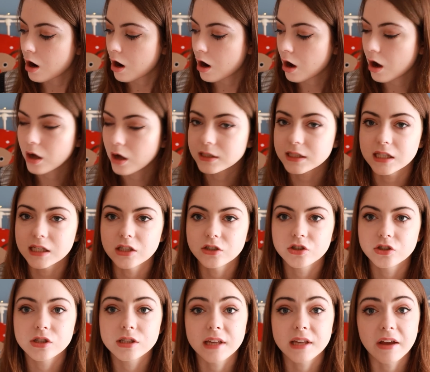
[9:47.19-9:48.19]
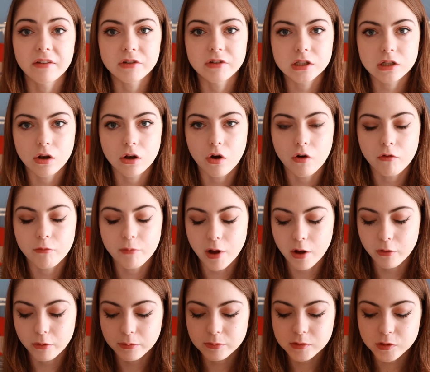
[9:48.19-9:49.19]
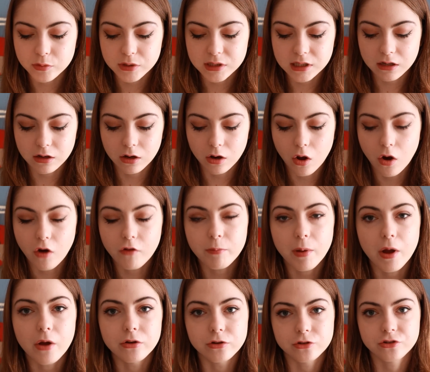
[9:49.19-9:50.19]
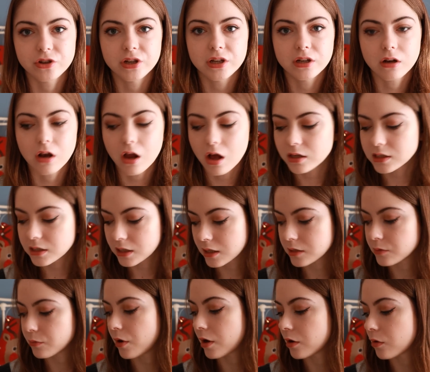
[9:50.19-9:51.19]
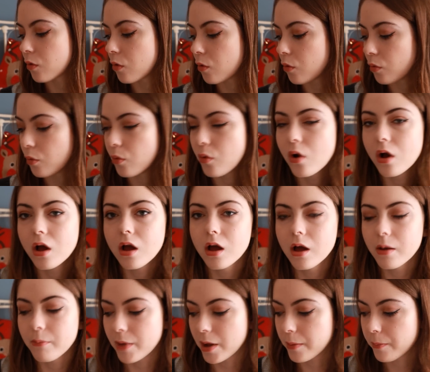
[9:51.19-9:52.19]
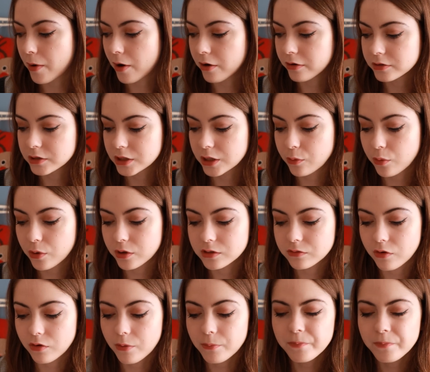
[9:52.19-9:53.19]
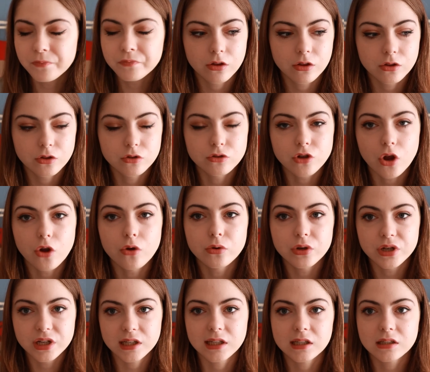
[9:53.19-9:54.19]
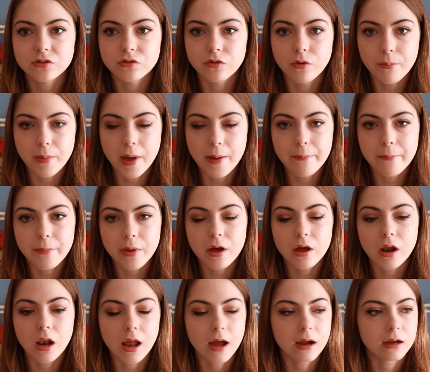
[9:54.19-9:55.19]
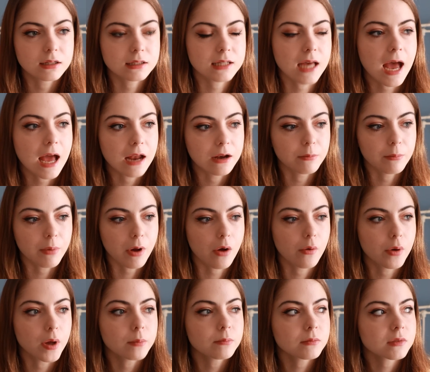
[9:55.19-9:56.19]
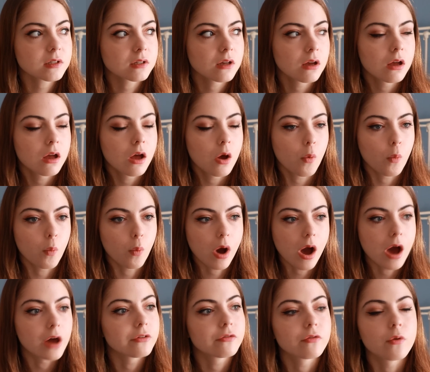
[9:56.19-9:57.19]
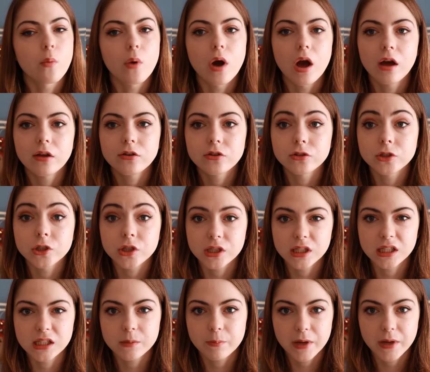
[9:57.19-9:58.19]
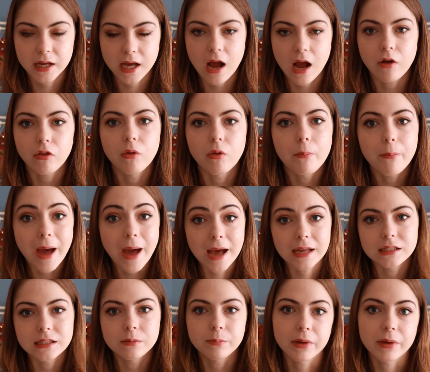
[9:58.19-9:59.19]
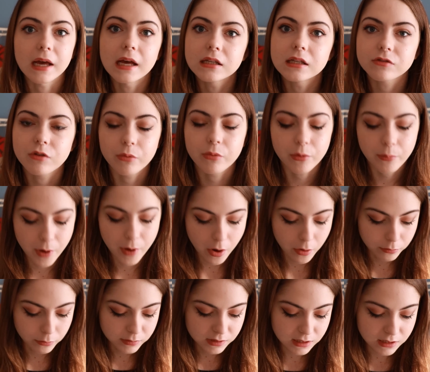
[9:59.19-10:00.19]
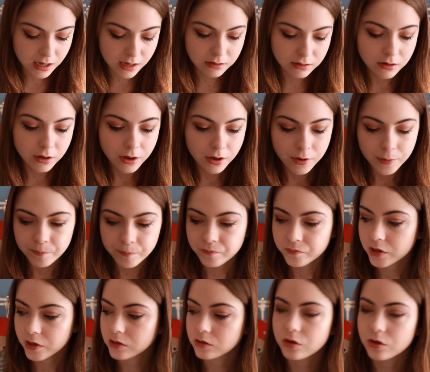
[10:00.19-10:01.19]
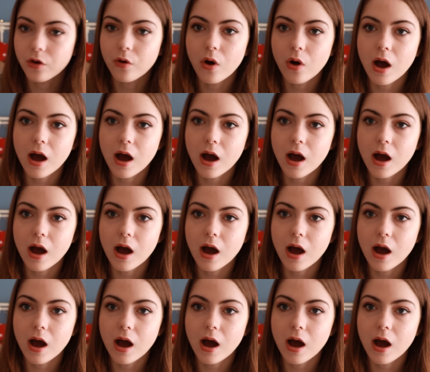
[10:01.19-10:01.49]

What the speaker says: Our teachers gave us a lot of poems. We did a lot of poetry in class, and that's where I got all my poetry quotes from. You don't need to remember like 10 poems. word for word. You just need to pick out the best bits from the poems again. So